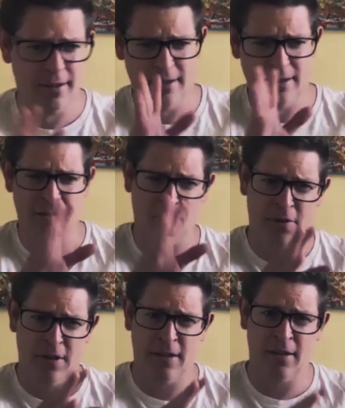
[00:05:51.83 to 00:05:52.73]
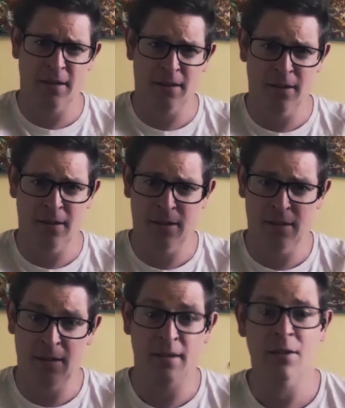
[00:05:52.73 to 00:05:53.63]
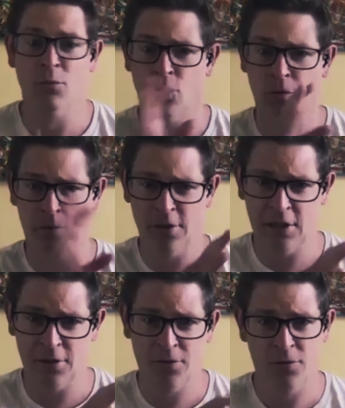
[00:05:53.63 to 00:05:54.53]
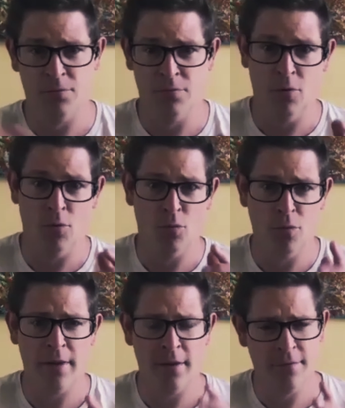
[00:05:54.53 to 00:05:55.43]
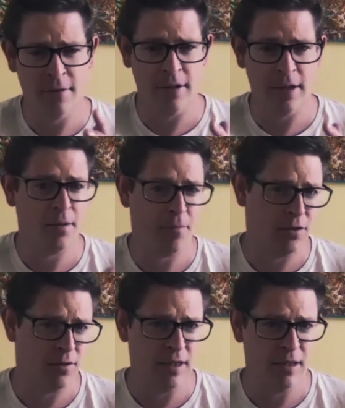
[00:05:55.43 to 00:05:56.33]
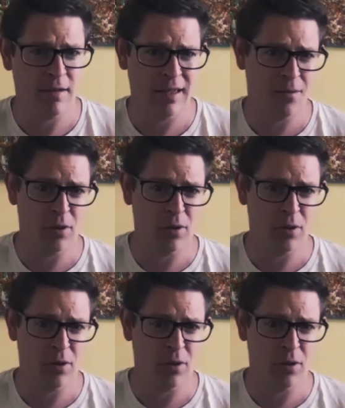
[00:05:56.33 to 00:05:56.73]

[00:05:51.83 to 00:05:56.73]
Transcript: something a little more produced with a community element.